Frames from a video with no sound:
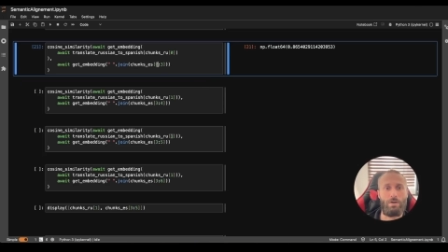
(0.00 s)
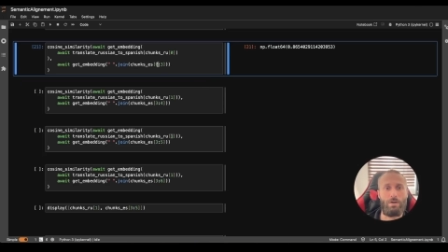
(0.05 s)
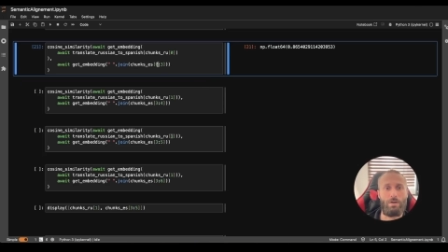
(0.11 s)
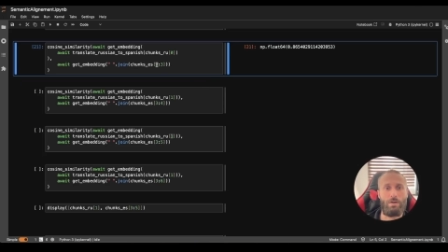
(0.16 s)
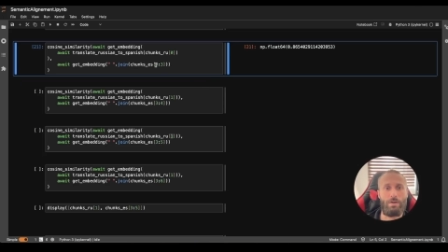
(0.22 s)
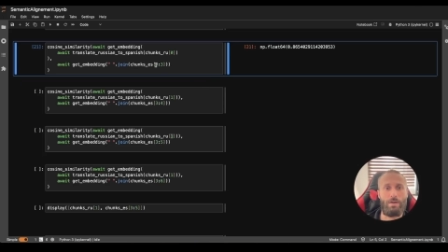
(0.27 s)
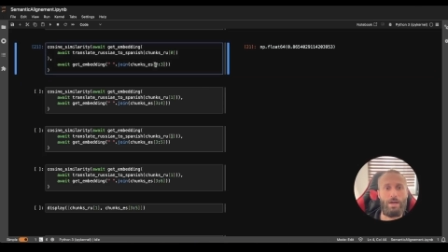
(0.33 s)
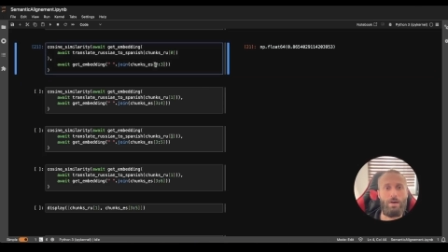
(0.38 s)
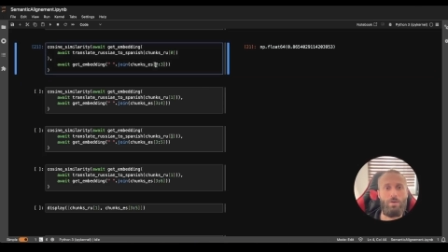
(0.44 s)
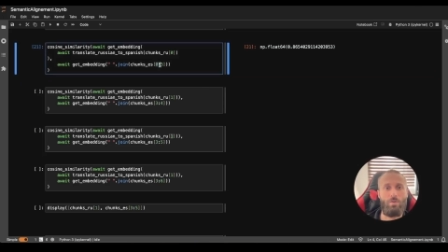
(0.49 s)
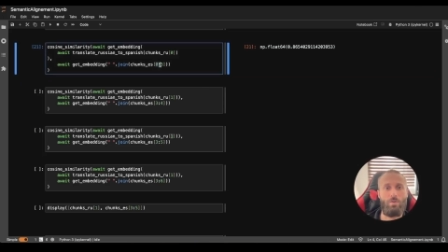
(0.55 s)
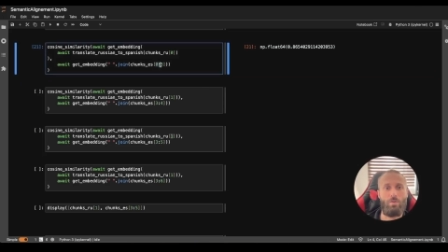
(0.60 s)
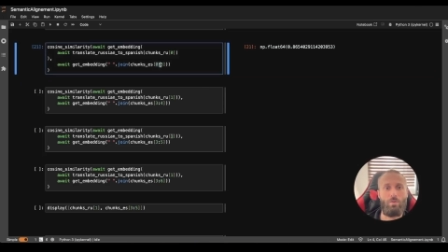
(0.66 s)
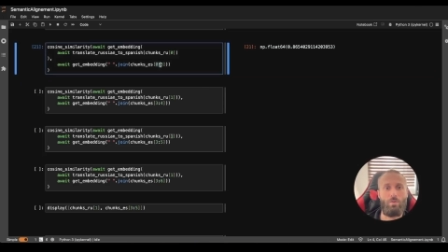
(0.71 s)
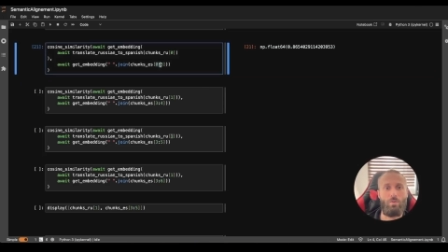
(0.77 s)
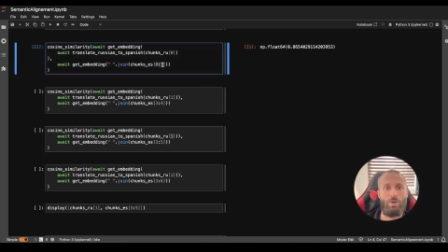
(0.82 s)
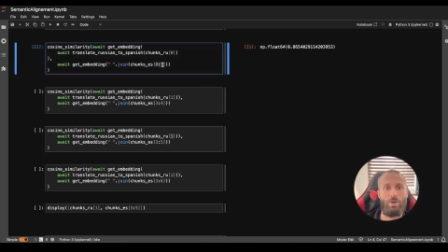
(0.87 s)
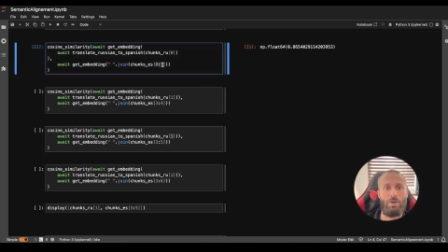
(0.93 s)
Now
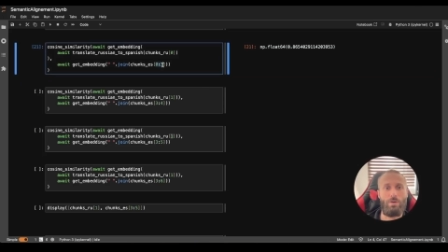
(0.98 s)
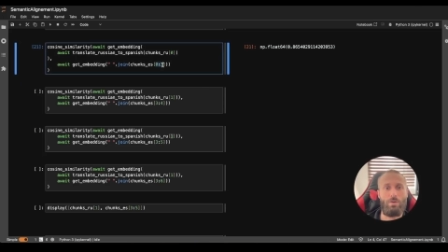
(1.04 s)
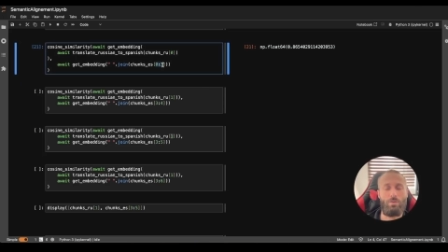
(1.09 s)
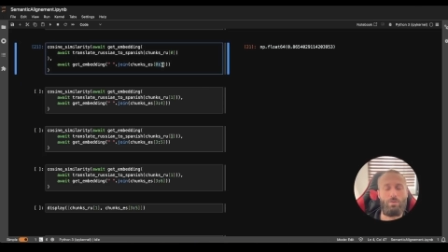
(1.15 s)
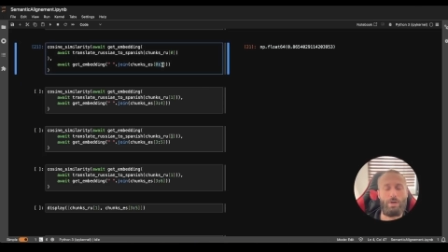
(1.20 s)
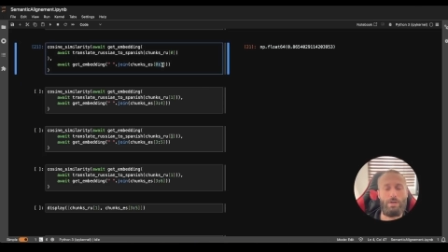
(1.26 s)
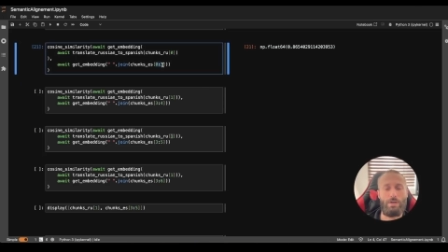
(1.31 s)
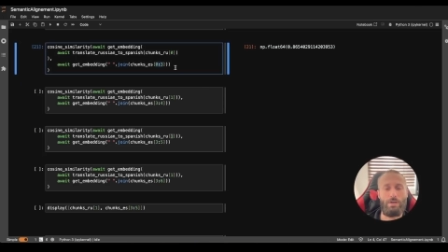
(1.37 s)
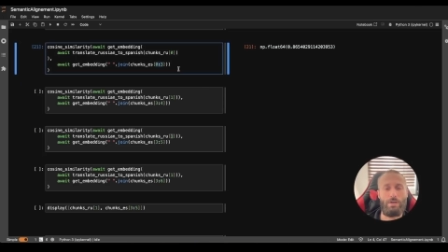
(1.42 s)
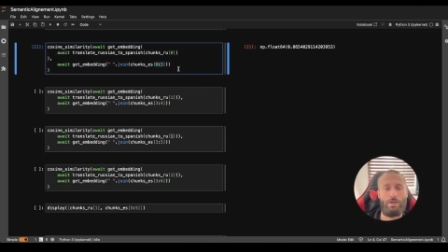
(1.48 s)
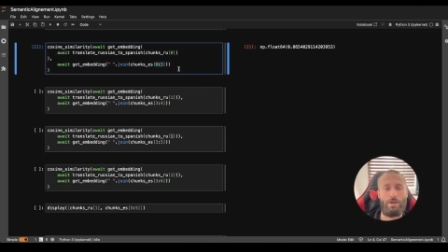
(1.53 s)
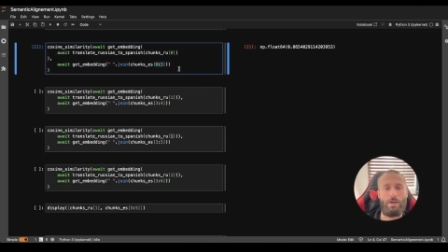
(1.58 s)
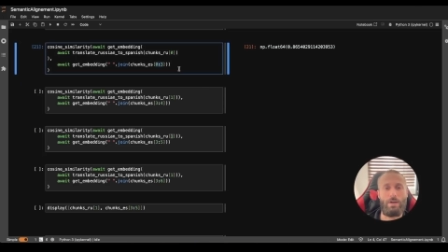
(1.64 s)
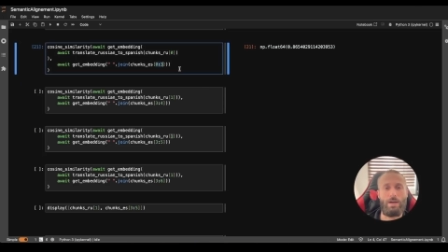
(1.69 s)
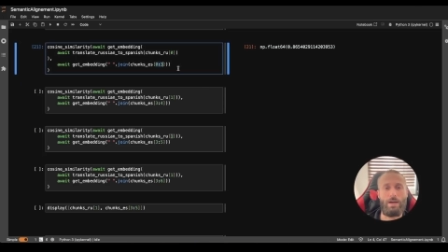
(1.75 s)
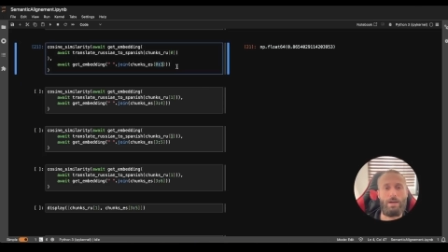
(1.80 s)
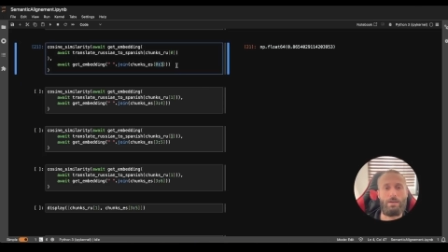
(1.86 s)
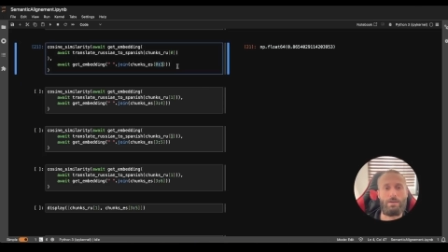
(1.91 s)
we already
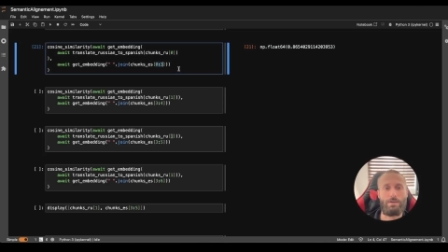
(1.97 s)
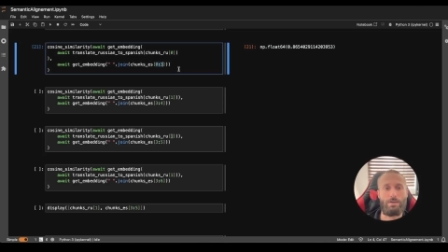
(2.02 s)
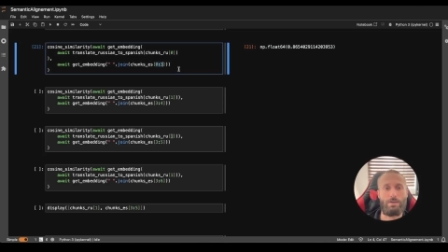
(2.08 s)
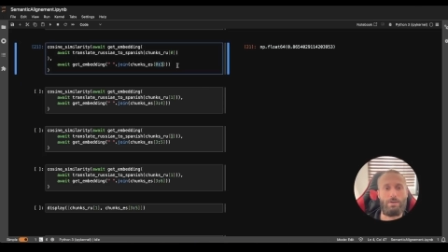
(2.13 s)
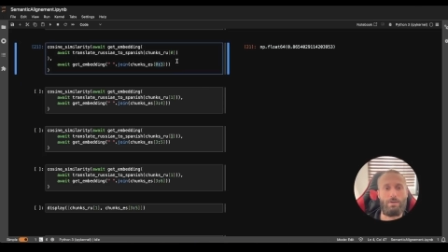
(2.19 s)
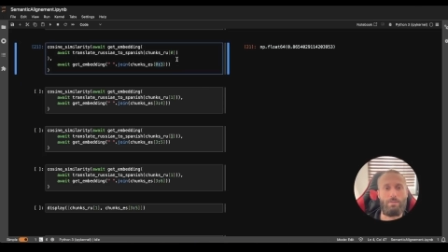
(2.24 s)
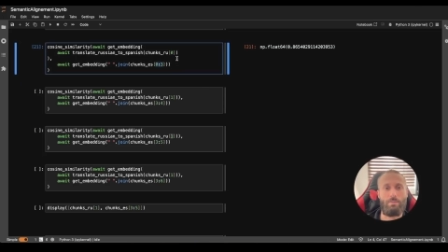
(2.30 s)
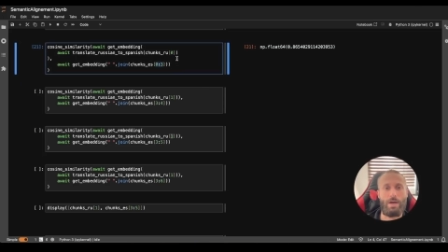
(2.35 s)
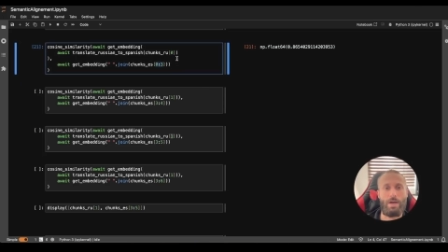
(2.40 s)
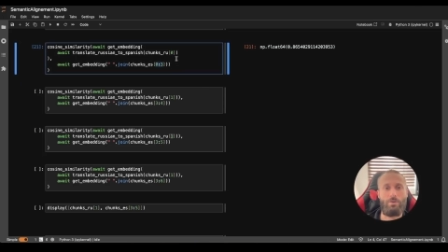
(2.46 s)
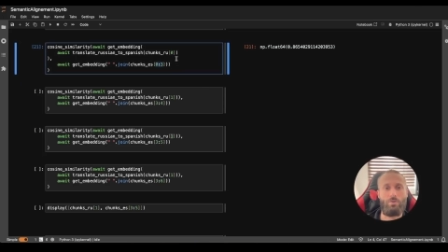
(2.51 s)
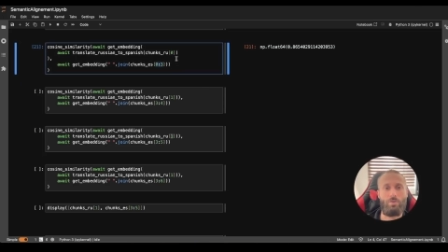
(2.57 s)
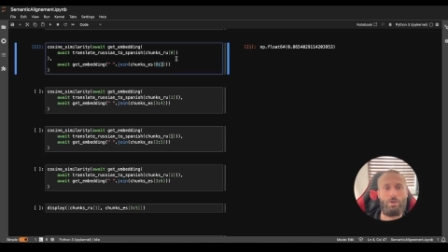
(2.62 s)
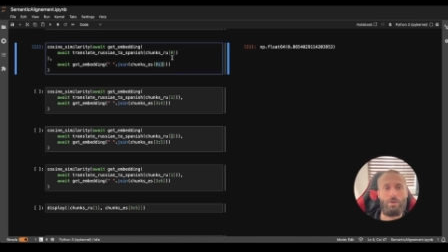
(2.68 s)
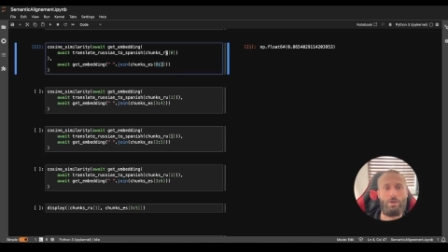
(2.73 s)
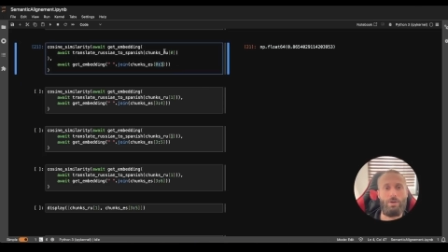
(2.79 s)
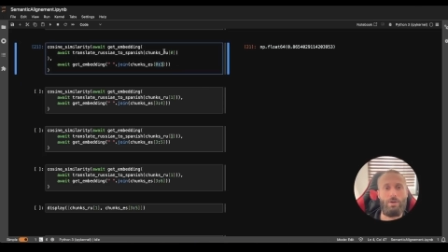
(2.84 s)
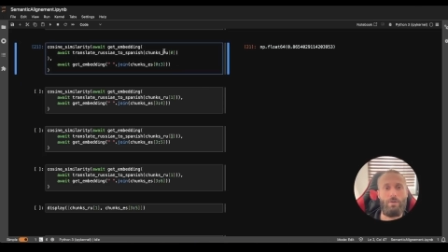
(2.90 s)
aligned
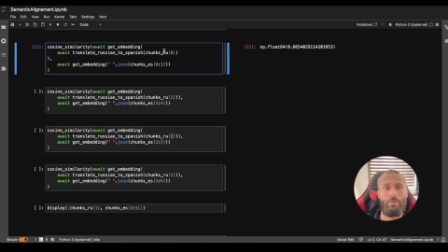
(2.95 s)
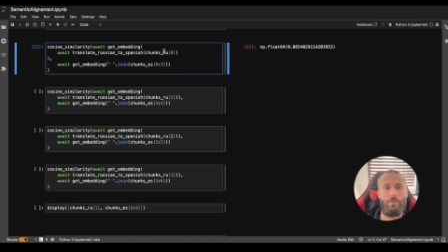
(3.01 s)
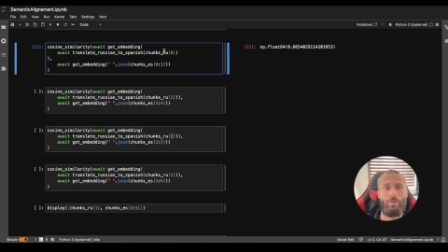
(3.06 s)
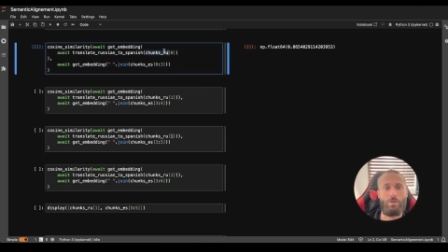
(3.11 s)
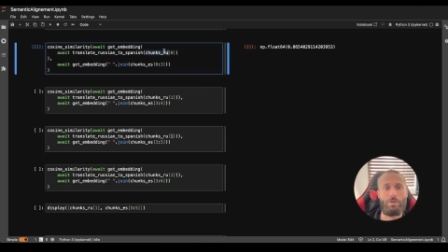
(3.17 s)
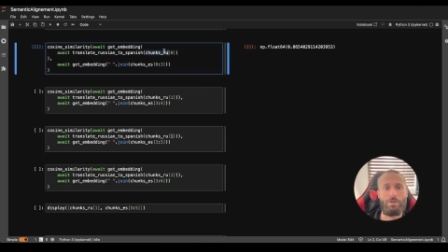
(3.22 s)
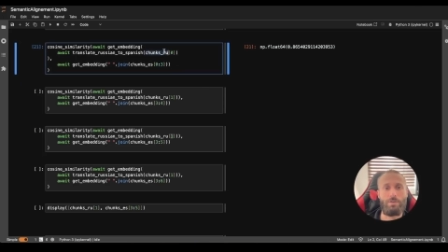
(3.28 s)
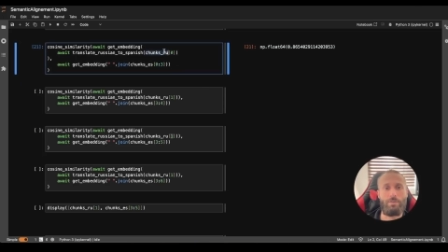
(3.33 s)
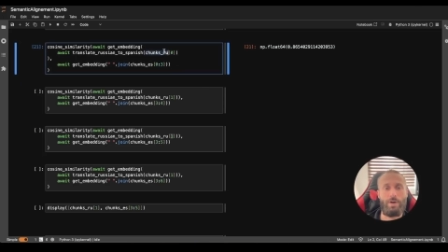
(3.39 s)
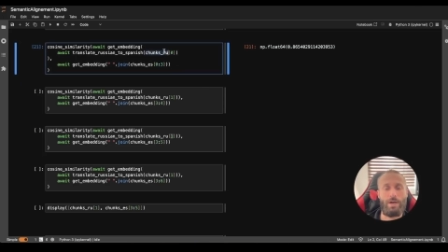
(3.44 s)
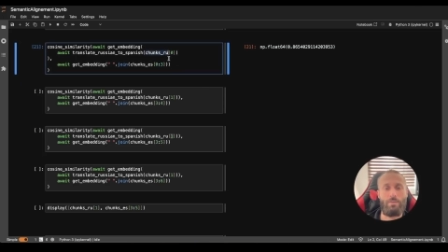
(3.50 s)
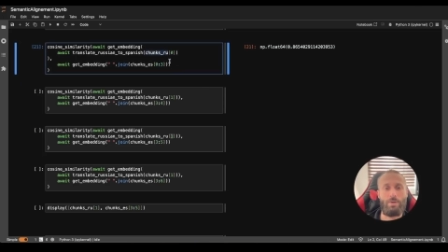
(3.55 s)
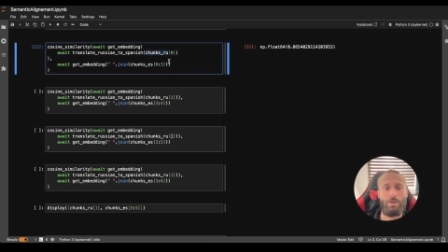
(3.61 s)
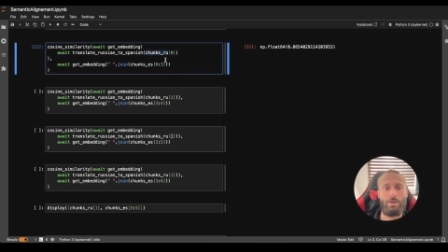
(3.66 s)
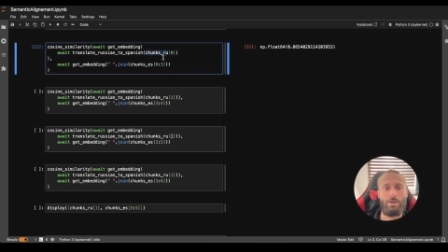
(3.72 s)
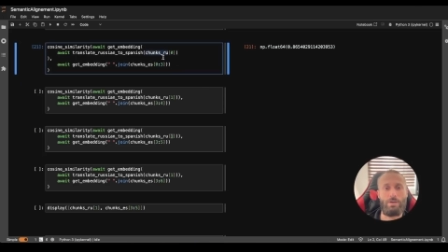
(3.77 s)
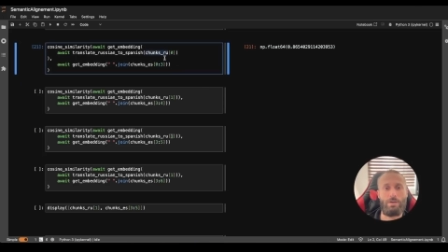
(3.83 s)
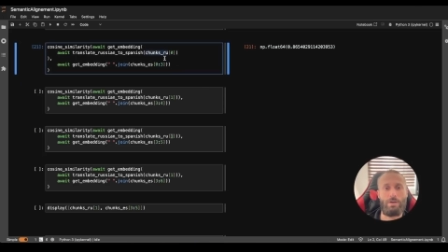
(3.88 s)
manually first
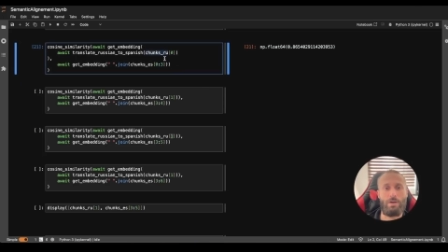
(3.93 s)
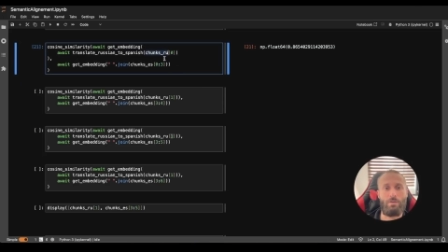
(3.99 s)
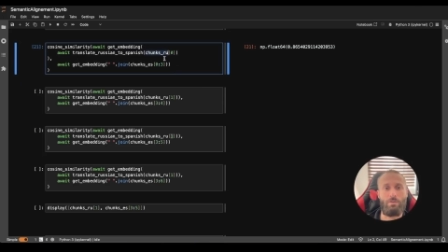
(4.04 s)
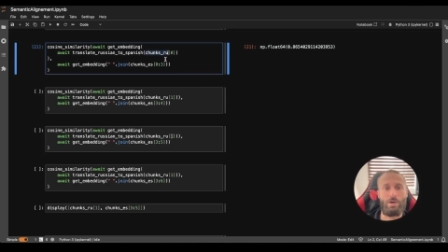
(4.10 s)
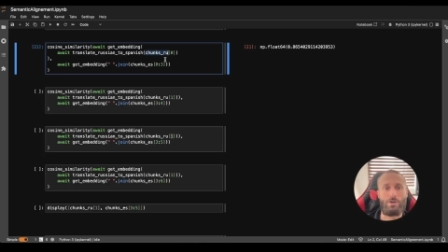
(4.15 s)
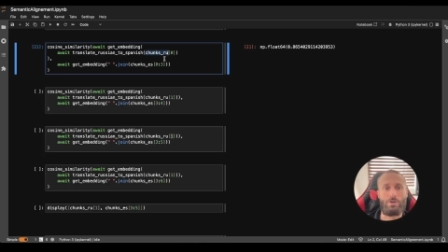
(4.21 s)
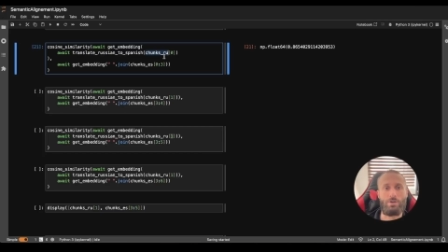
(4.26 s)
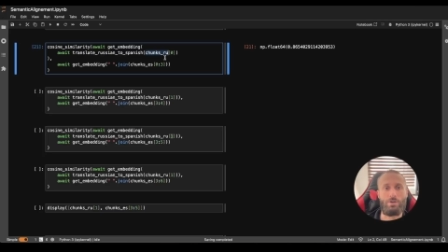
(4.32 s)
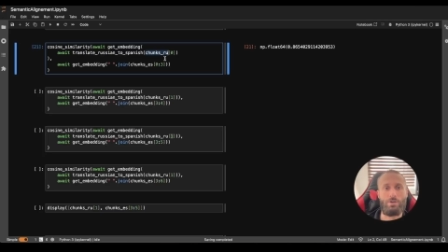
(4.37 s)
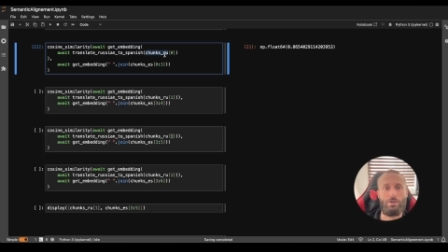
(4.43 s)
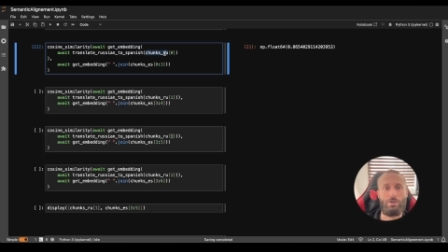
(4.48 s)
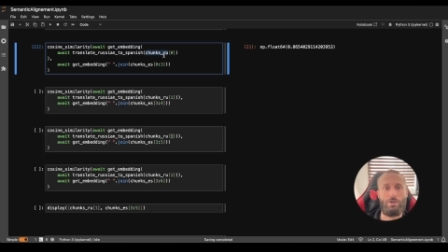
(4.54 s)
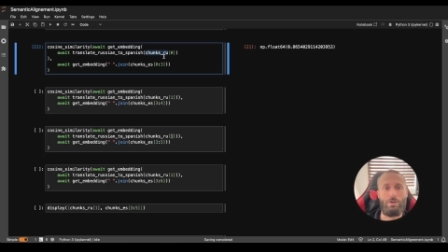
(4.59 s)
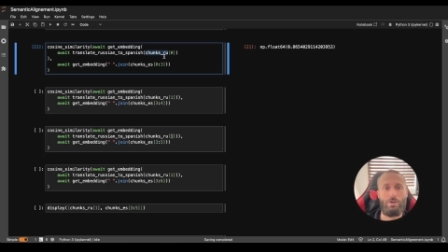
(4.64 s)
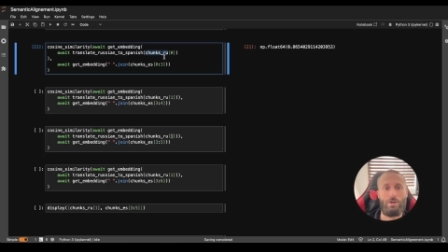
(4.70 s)
fragment in a Russian